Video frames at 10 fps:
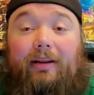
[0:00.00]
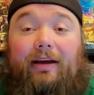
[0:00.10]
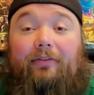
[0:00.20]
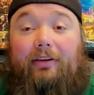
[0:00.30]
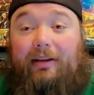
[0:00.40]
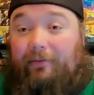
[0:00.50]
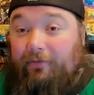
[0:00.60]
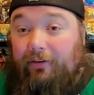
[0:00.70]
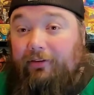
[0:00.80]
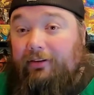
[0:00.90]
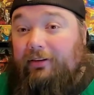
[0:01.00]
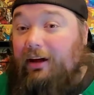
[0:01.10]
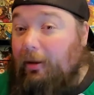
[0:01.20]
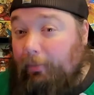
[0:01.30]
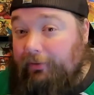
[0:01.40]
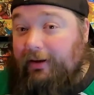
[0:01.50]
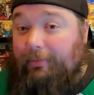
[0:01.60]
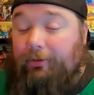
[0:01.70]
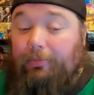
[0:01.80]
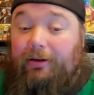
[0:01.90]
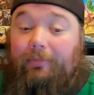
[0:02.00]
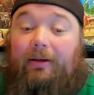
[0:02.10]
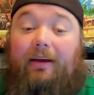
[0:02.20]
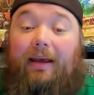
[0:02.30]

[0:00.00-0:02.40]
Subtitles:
laughing that first couple times you play him.